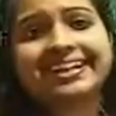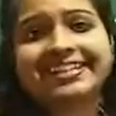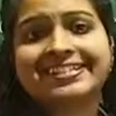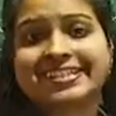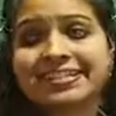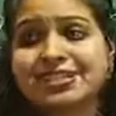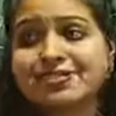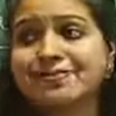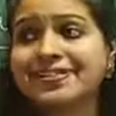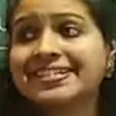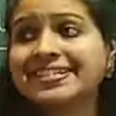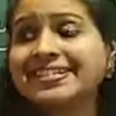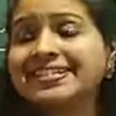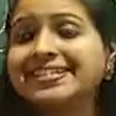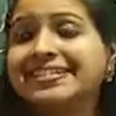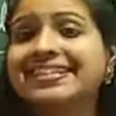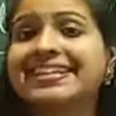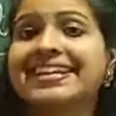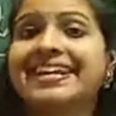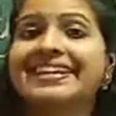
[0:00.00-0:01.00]
integers which
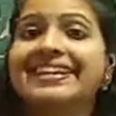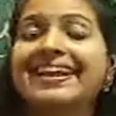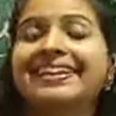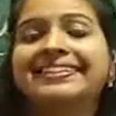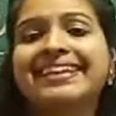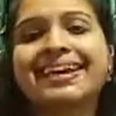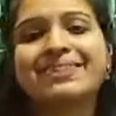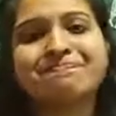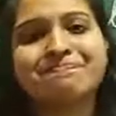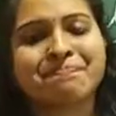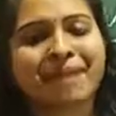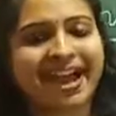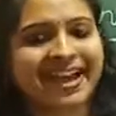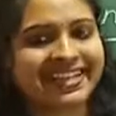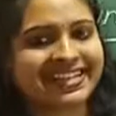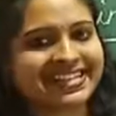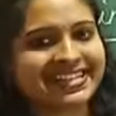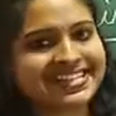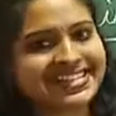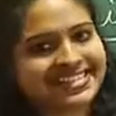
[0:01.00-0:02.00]
is greater than
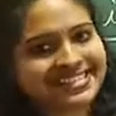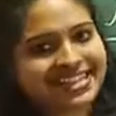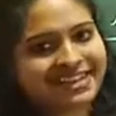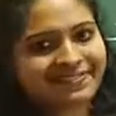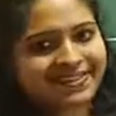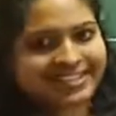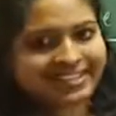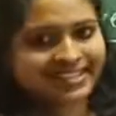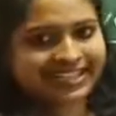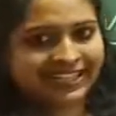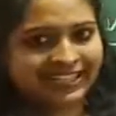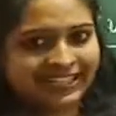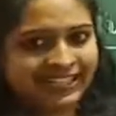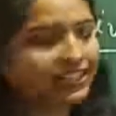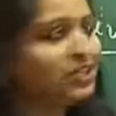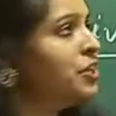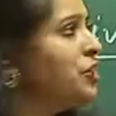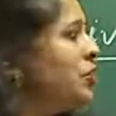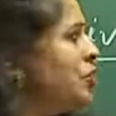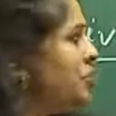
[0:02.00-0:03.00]
minus
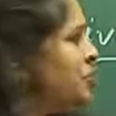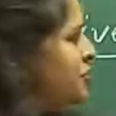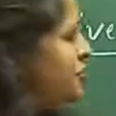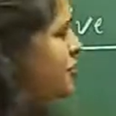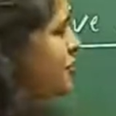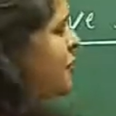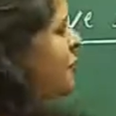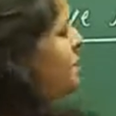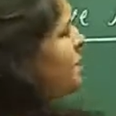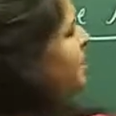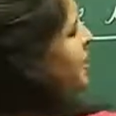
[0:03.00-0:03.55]
17. So